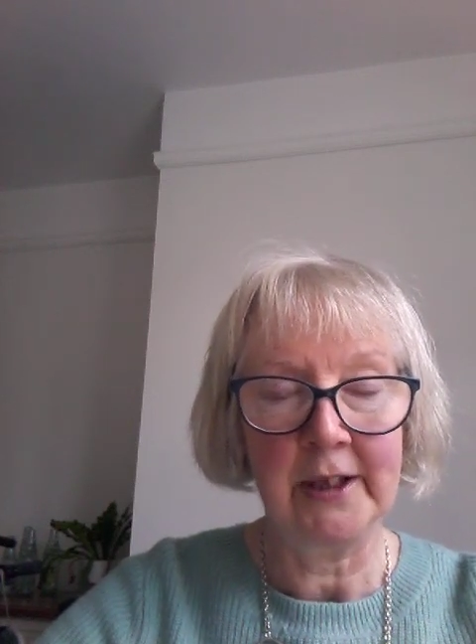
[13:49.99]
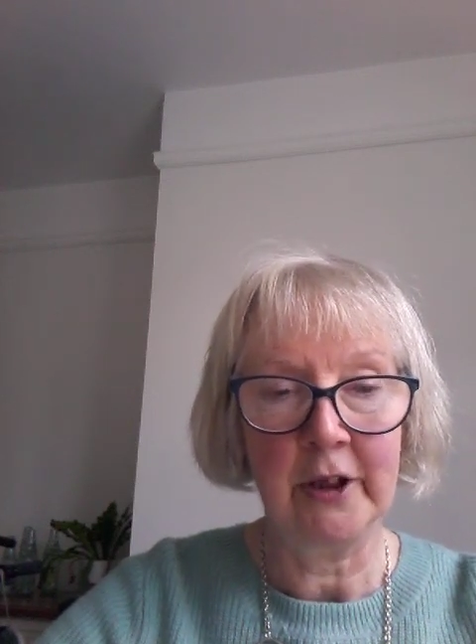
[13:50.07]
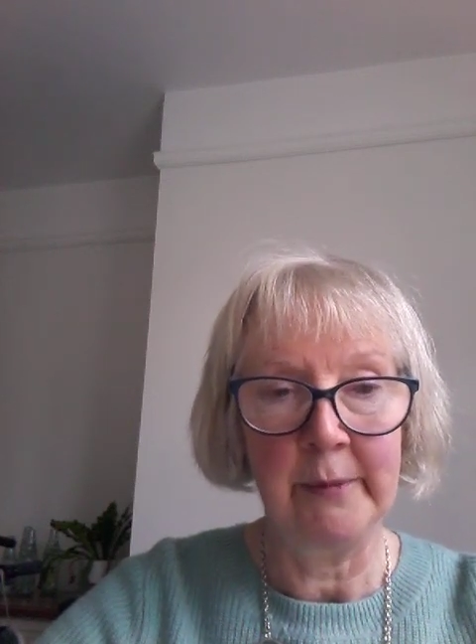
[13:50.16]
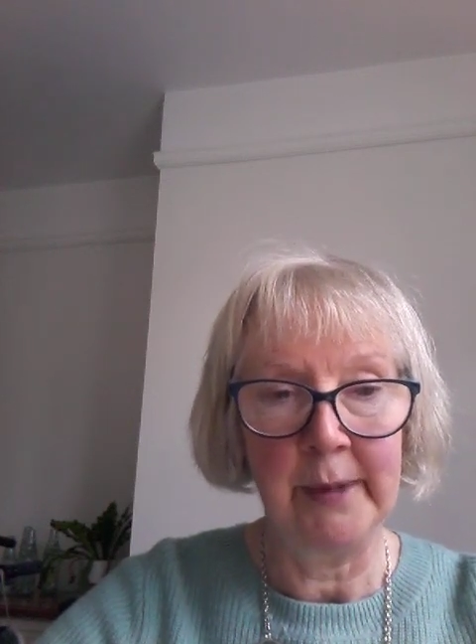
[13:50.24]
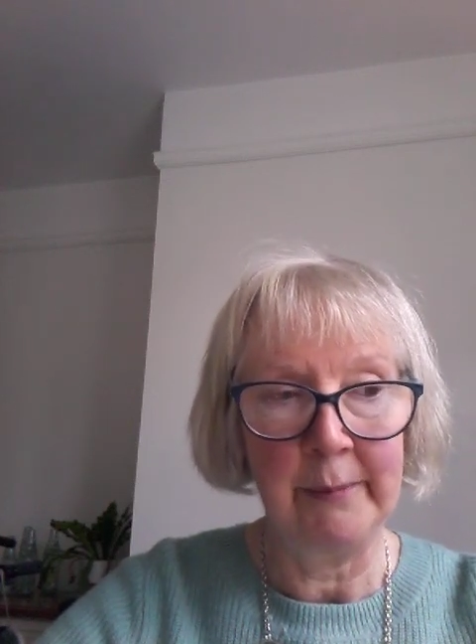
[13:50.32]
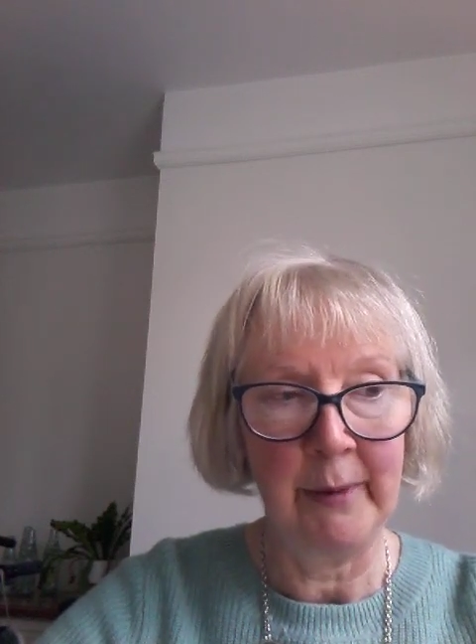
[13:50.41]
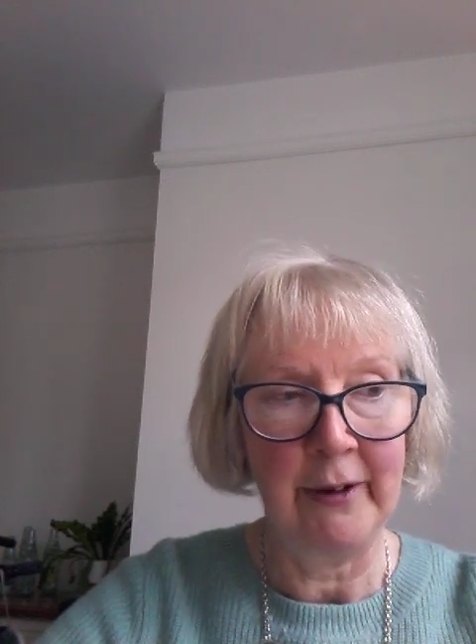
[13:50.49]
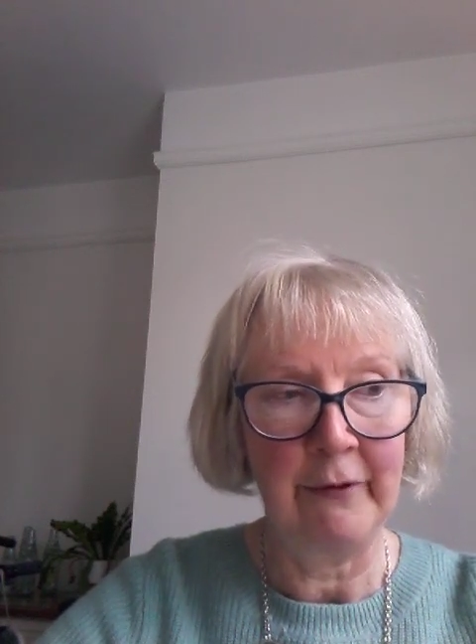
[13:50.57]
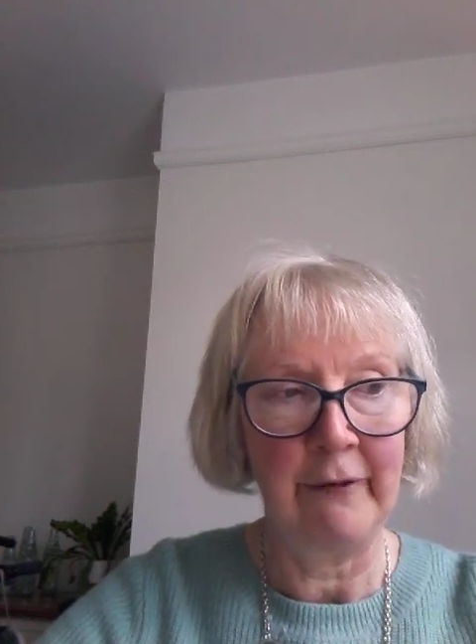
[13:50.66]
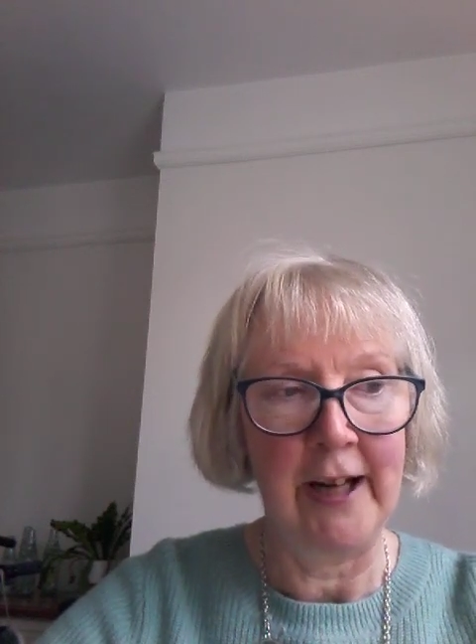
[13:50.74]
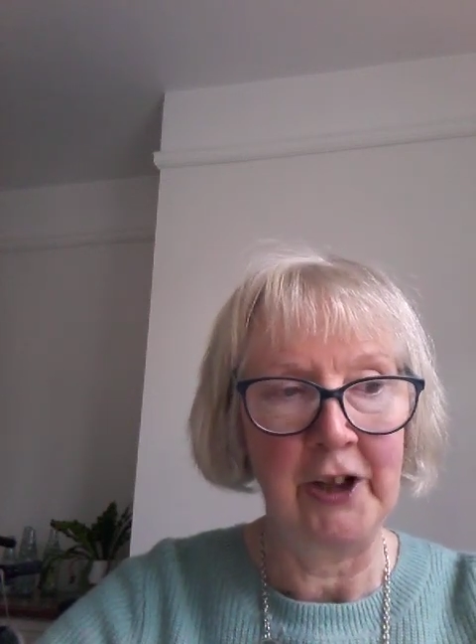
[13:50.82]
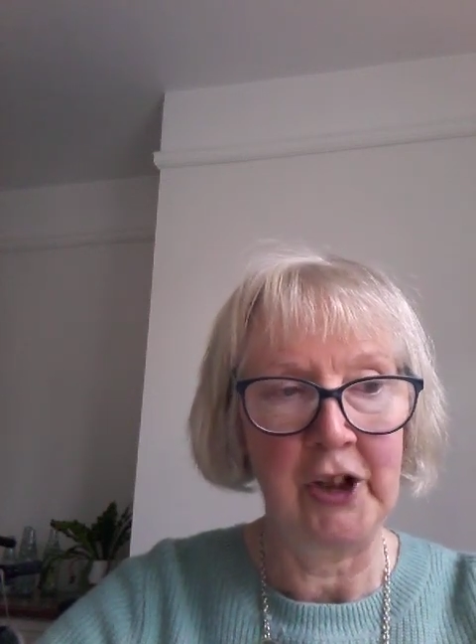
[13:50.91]
coming with
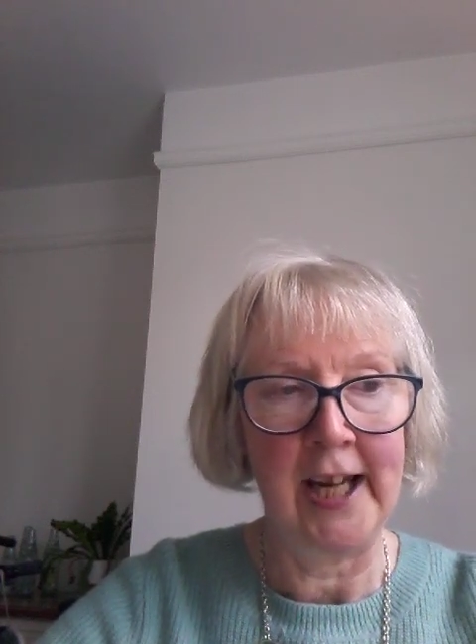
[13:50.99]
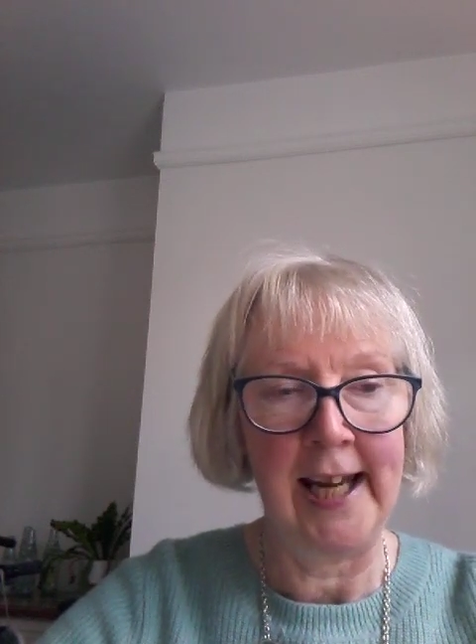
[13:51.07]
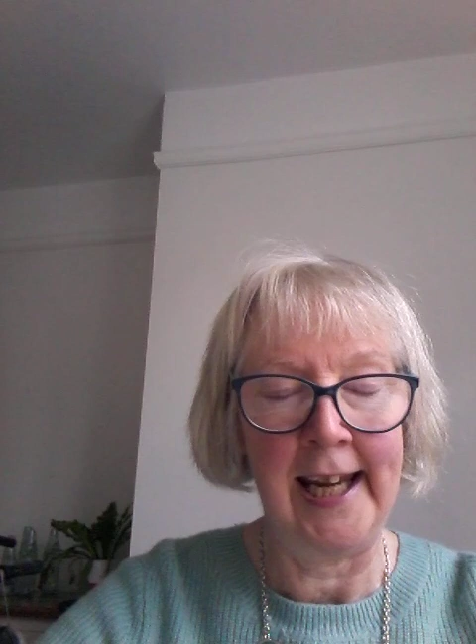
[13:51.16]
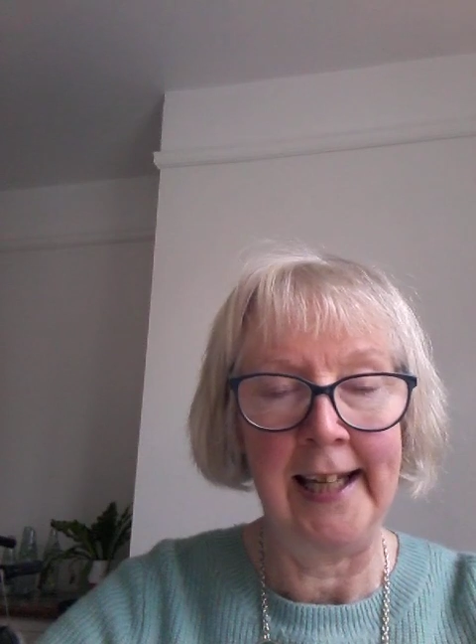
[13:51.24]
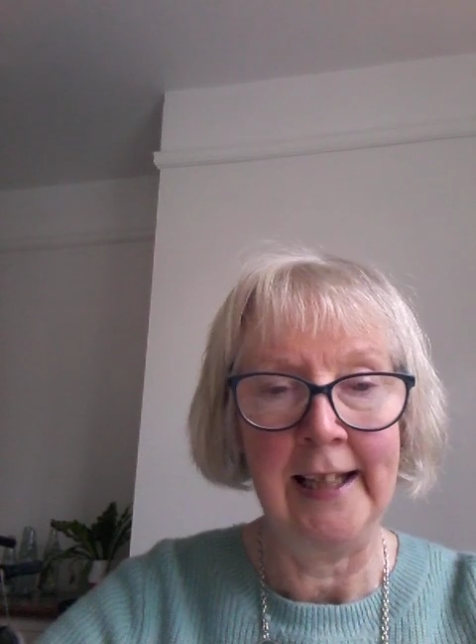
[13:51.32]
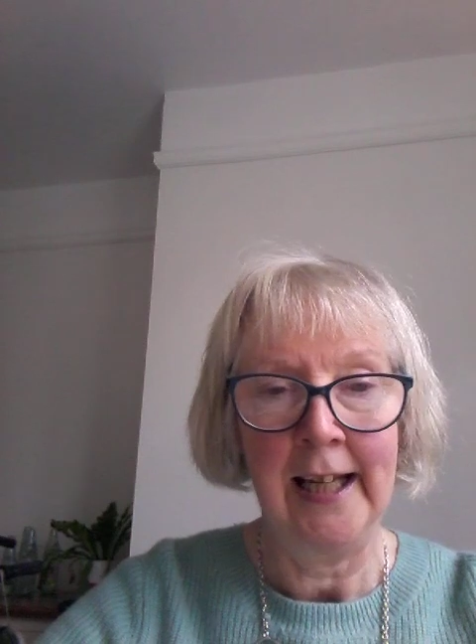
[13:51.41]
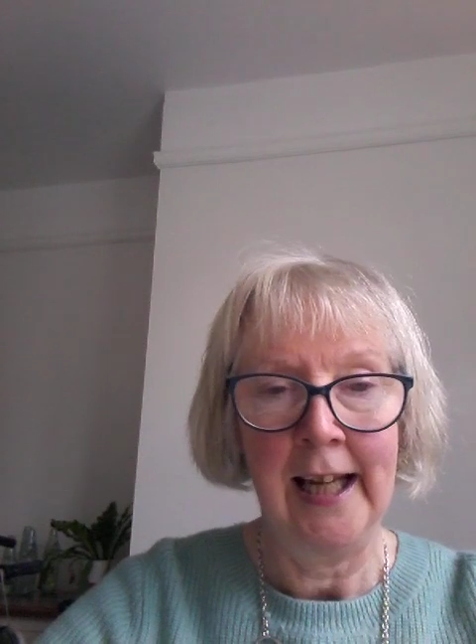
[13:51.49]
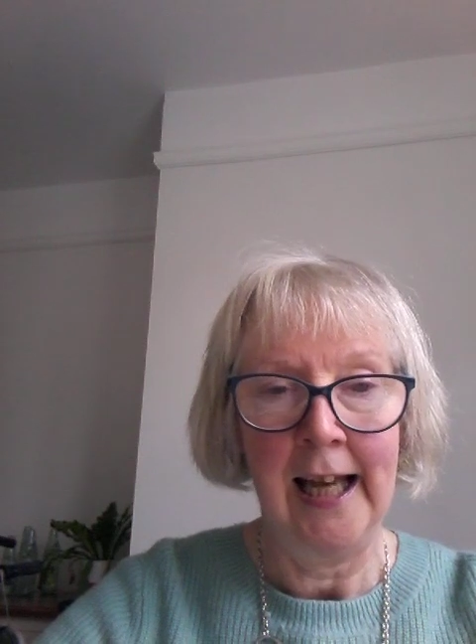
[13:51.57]
fresh hay,